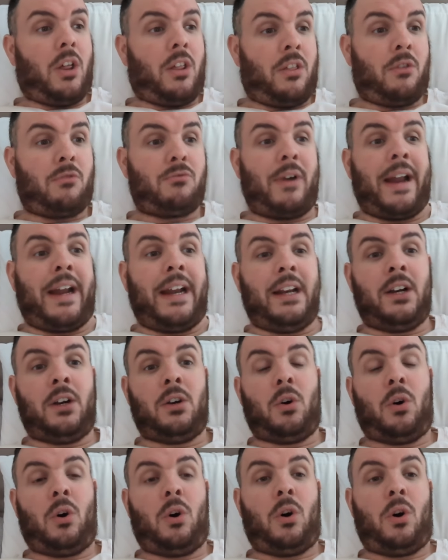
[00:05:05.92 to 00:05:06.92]
the rating
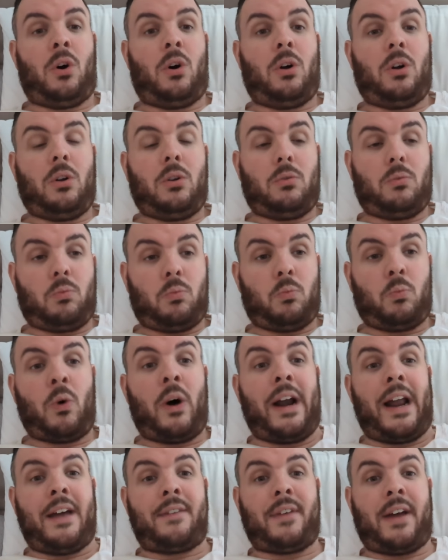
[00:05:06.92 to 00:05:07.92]
or
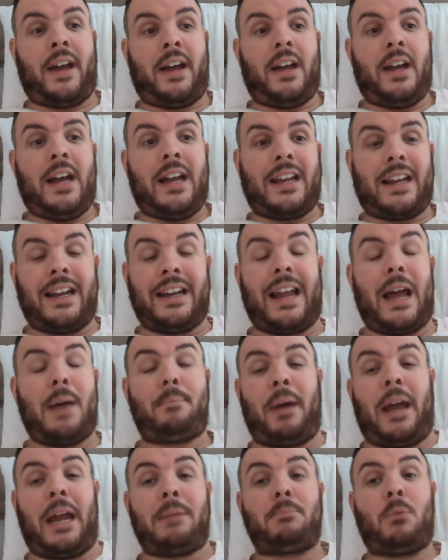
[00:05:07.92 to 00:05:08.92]
whatever, can get
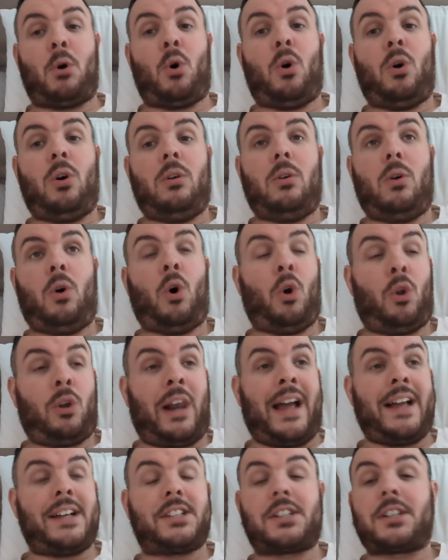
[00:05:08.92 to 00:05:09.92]
paid more or
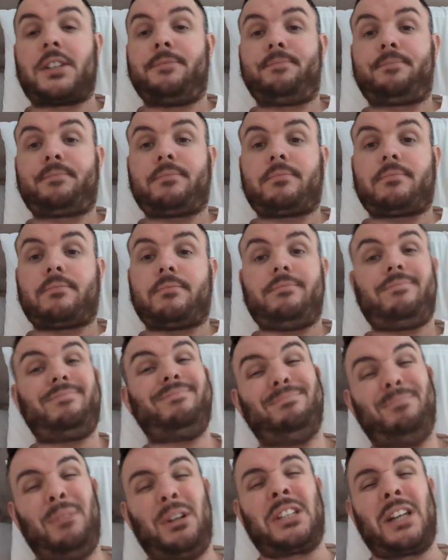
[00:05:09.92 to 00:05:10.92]
less.
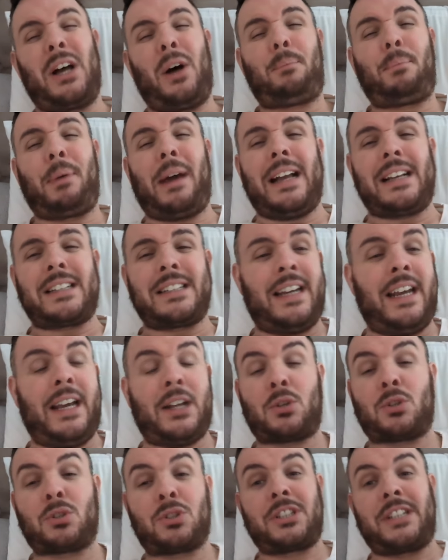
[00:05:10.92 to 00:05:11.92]
Myself personally, it
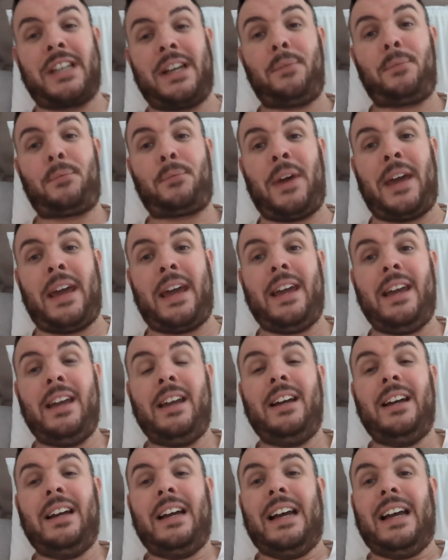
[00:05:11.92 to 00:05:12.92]
doesn't seem fair.
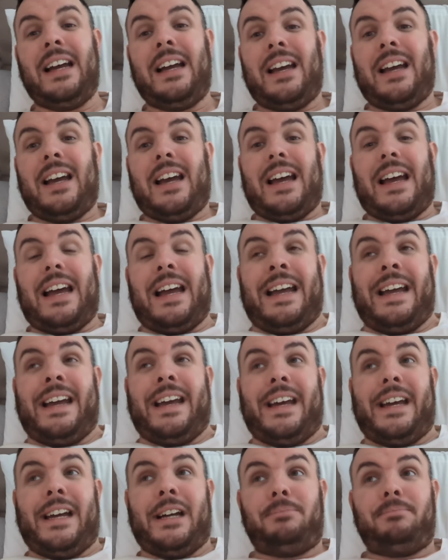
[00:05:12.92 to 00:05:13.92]

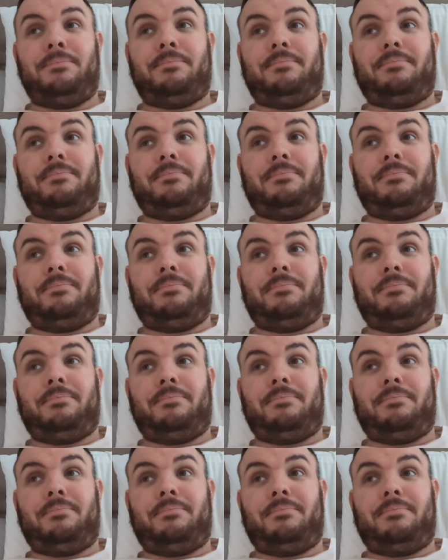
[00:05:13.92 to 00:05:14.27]
Um,